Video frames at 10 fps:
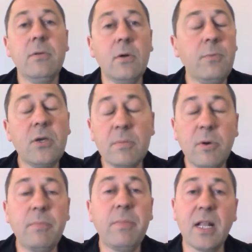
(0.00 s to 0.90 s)
Now we could have
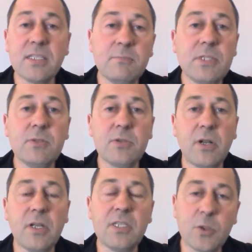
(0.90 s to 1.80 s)
put bells and whistles
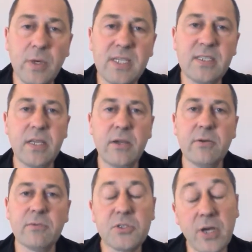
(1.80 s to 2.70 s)
on it and squeezed it here
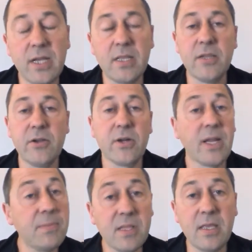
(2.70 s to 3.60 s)
and restrained it there and
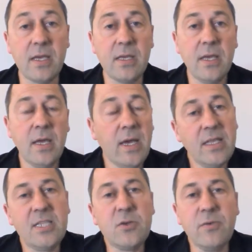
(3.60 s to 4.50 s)
clamped it there.
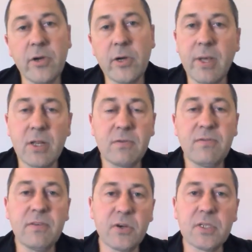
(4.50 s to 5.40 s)
That's all very well and good
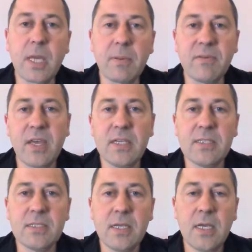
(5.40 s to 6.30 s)
for the first couple of
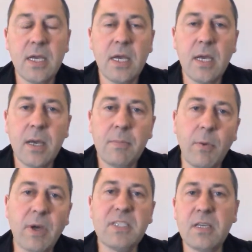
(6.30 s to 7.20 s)
hours.
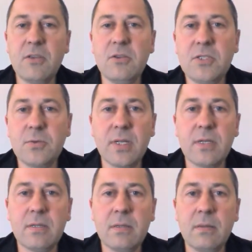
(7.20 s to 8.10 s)
But once you get used to it,
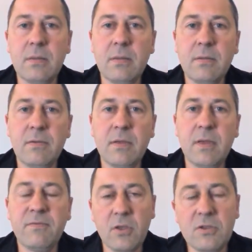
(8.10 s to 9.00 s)

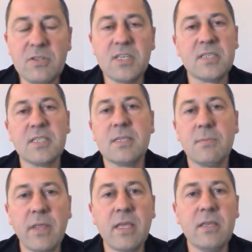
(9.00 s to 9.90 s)
if you're using a system
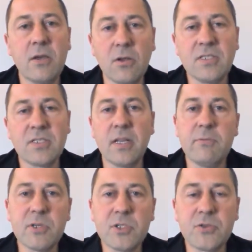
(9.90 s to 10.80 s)
like that, you're
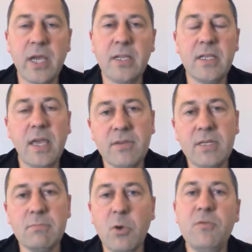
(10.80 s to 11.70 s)
constantly restrained and you're having
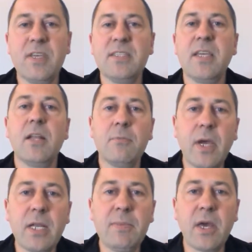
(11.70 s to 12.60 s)
to move things out of the
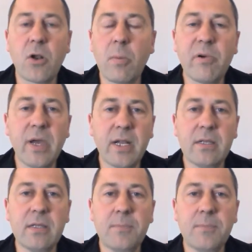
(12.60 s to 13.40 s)
way to be able to operate it.